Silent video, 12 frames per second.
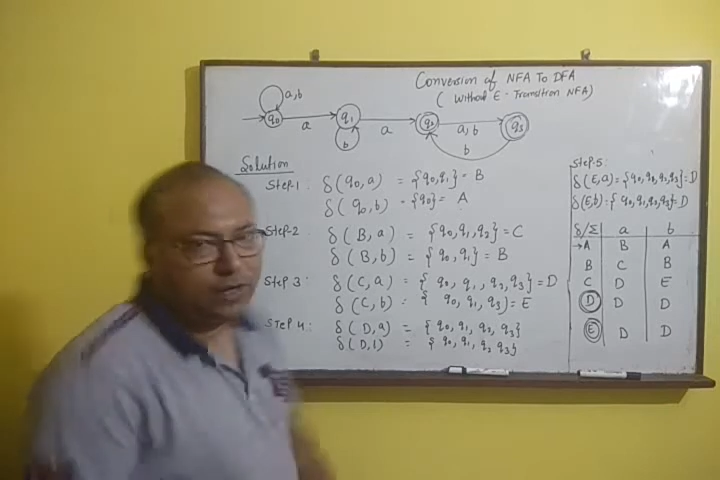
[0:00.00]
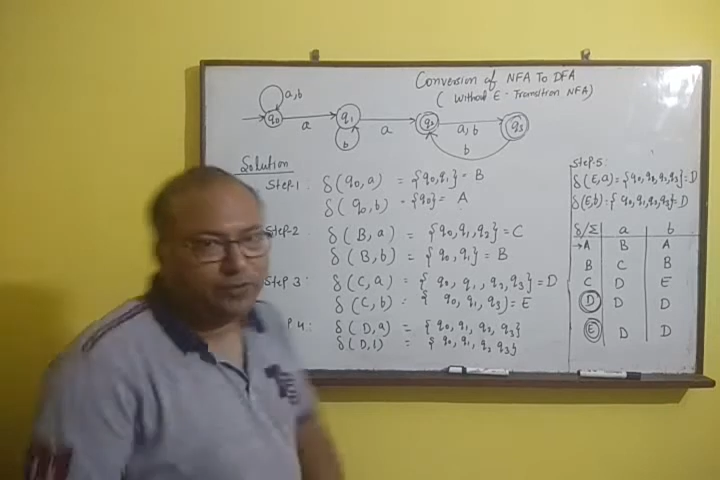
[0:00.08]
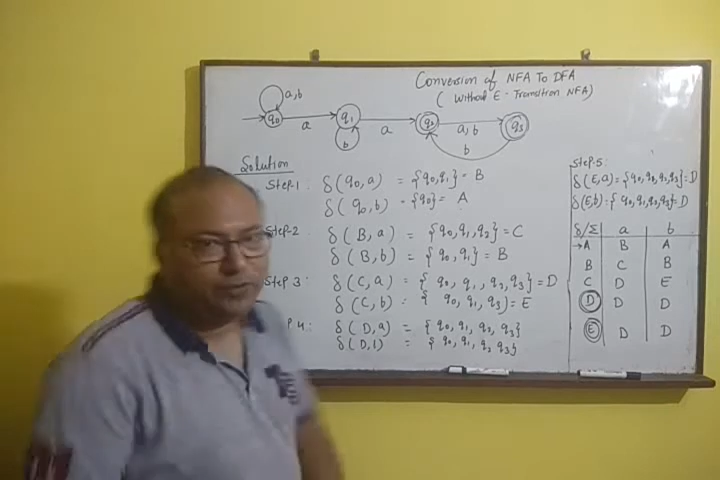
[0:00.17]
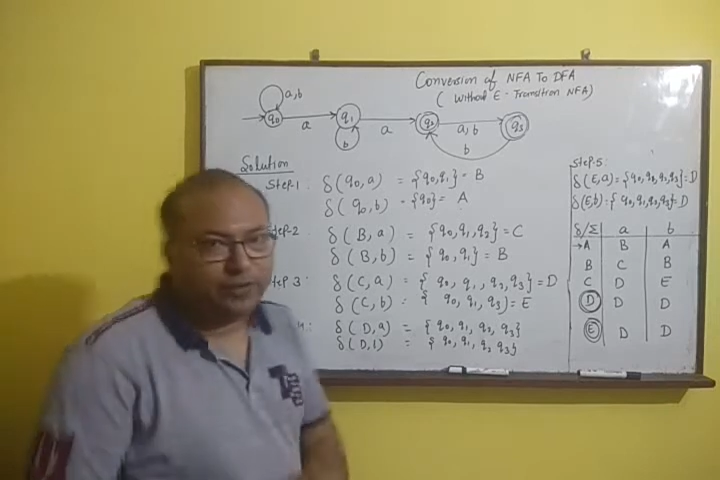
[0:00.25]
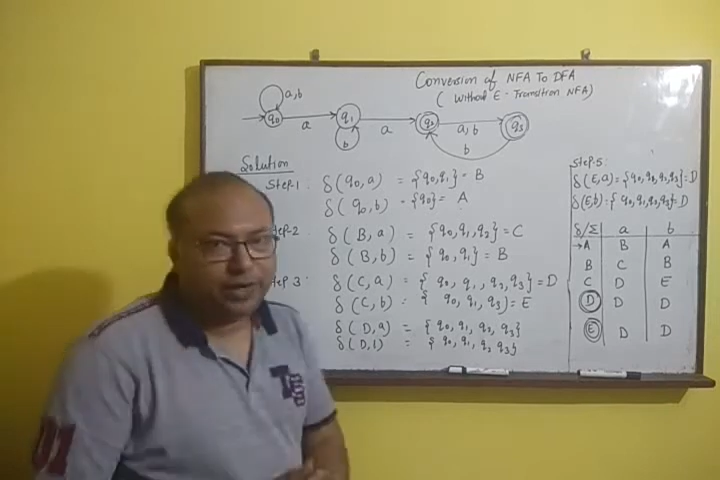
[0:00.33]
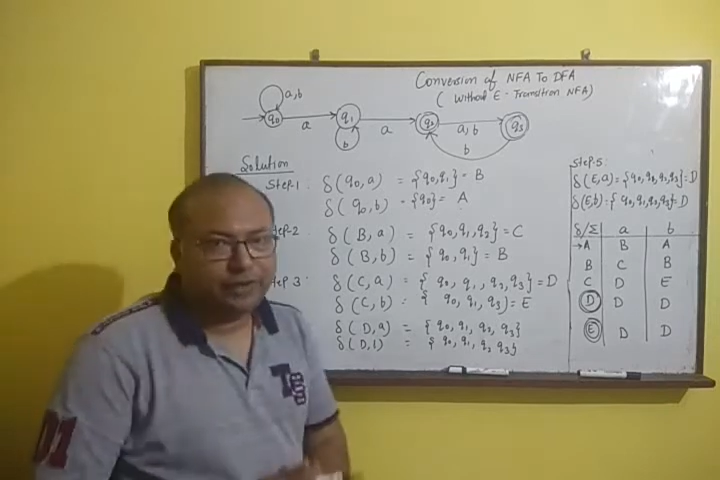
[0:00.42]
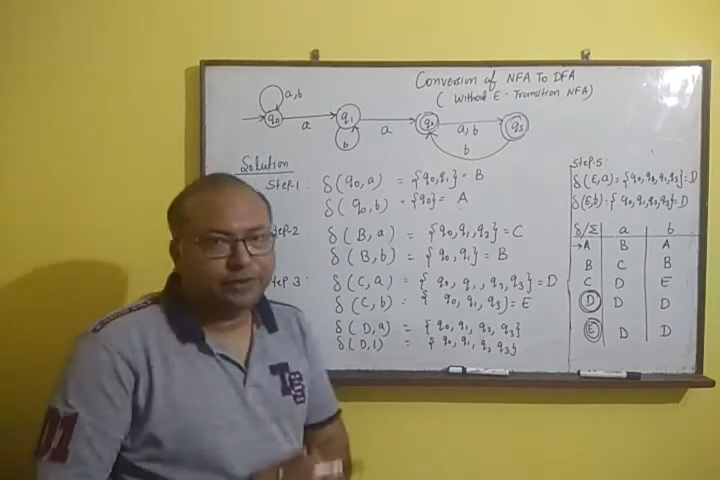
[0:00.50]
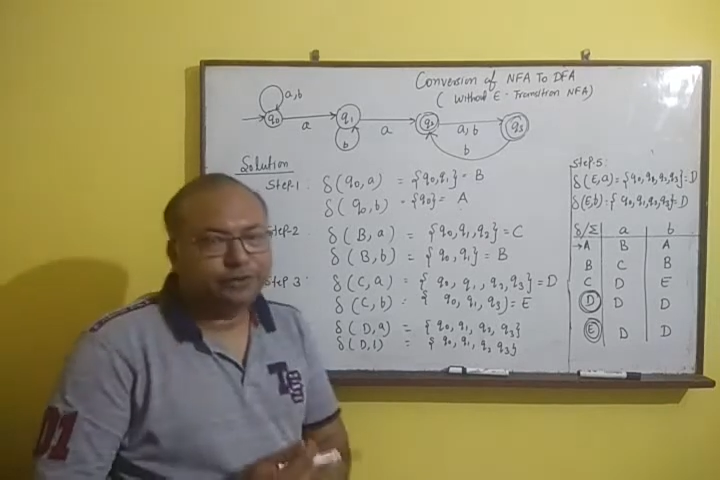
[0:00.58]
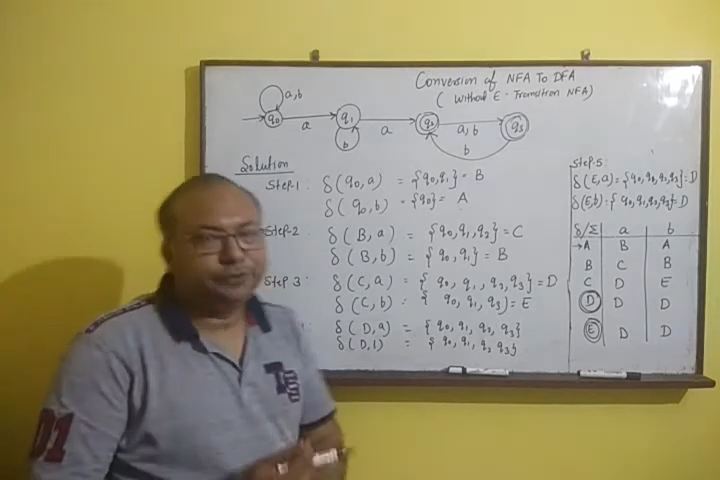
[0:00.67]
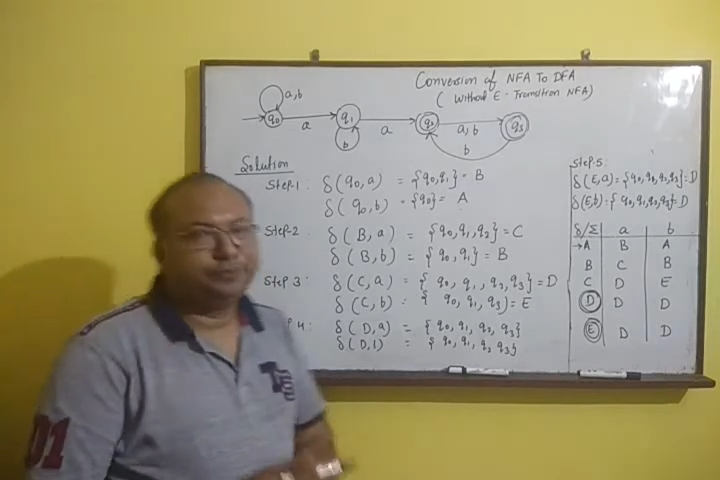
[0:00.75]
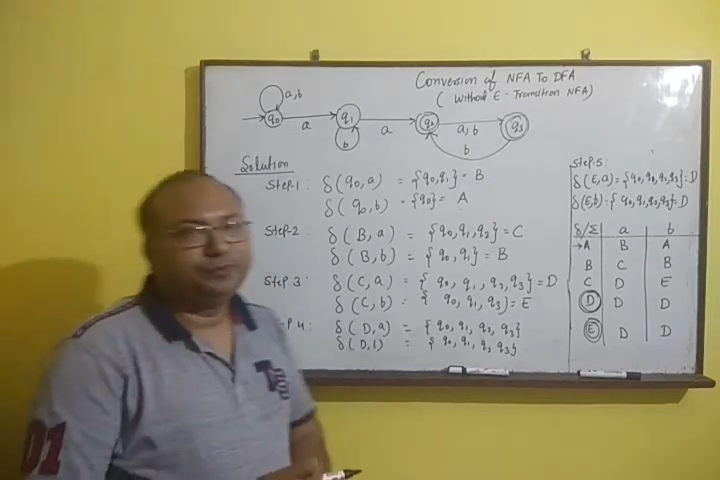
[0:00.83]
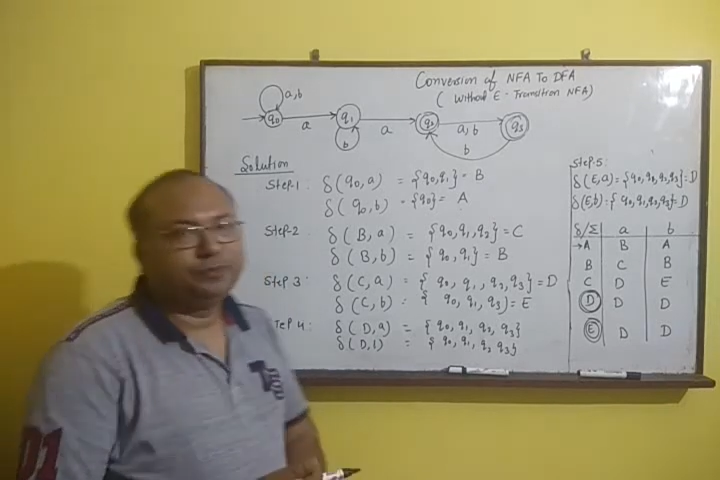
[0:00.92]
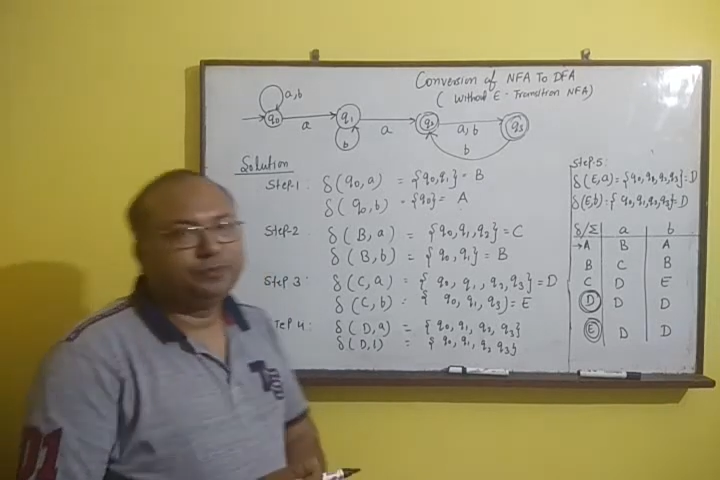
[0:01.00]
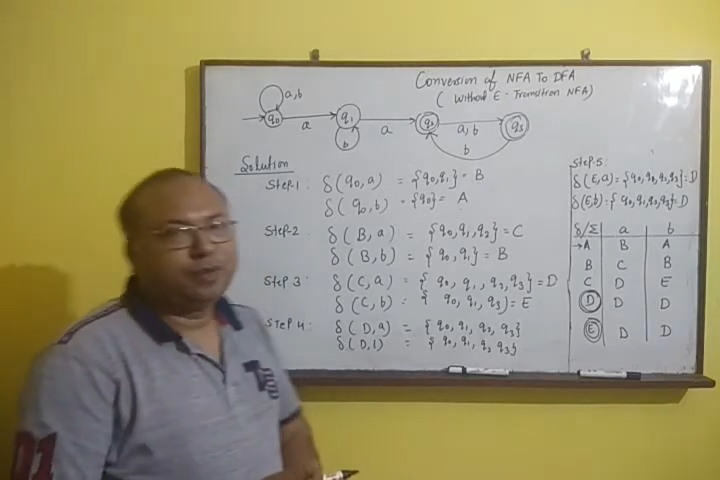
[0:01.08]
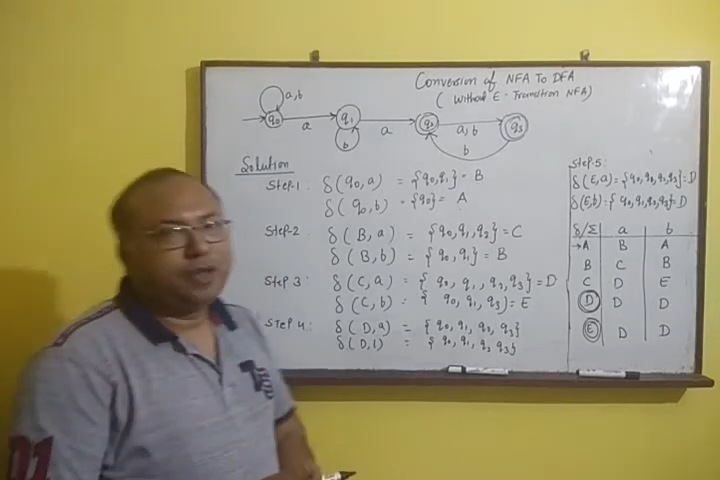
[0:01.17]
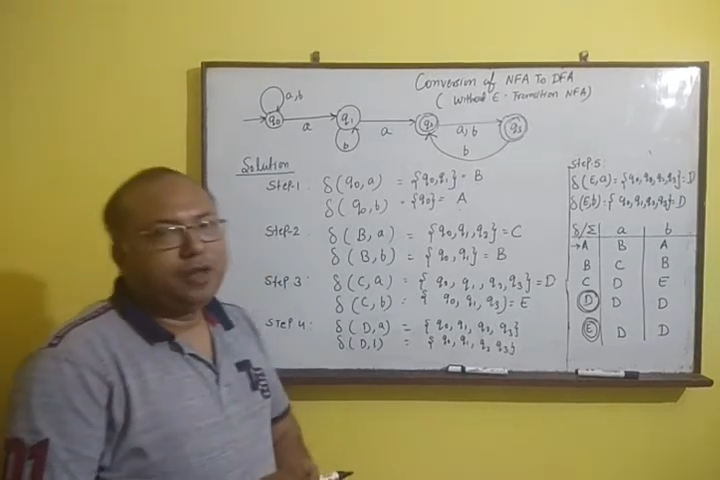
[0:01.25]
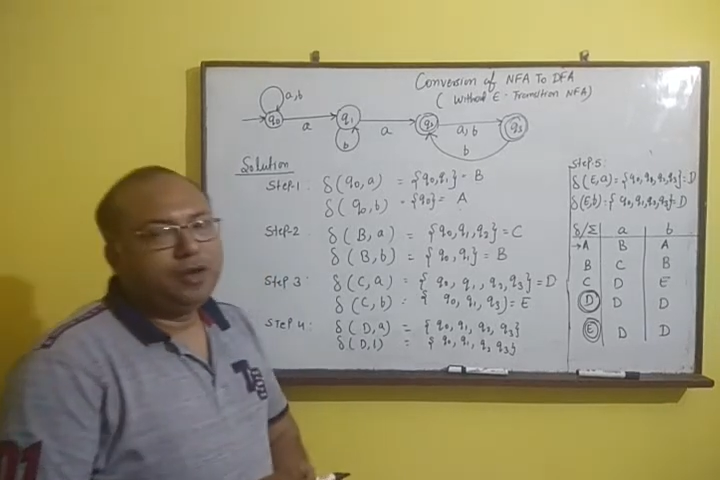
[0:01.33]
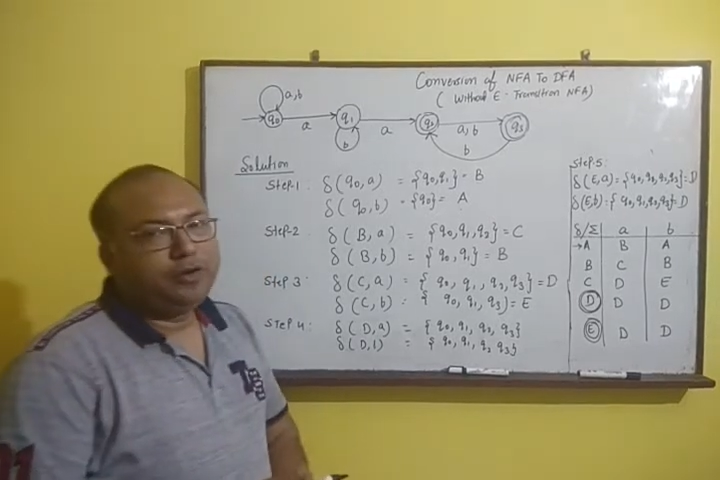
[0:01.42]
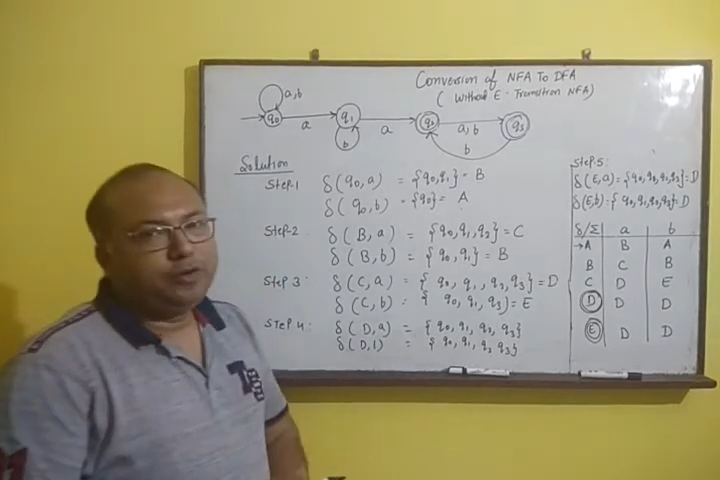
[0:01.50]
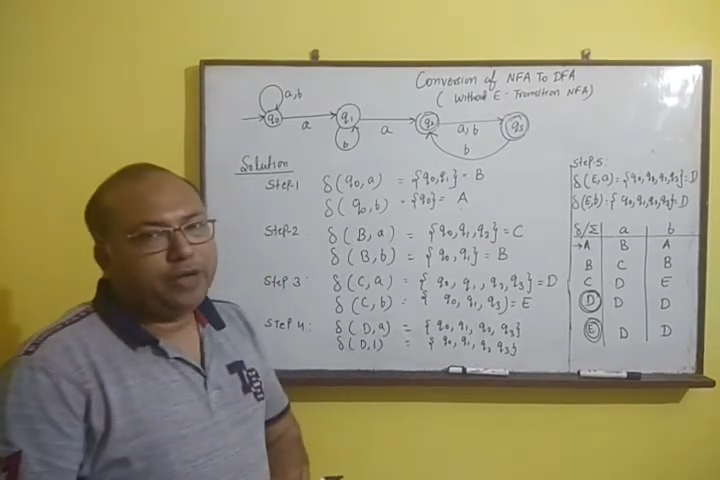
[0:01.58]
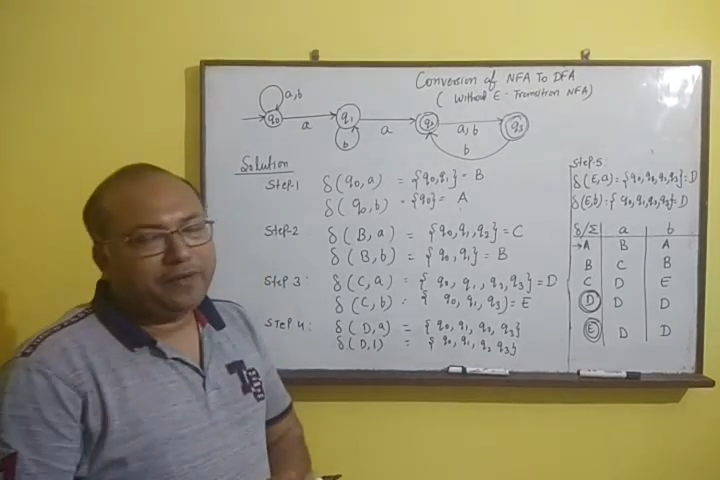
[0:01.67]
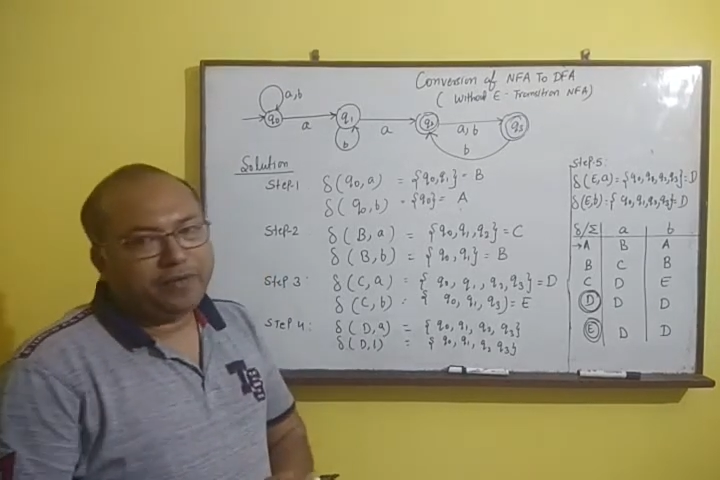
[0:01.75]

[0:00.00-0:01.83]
friends, today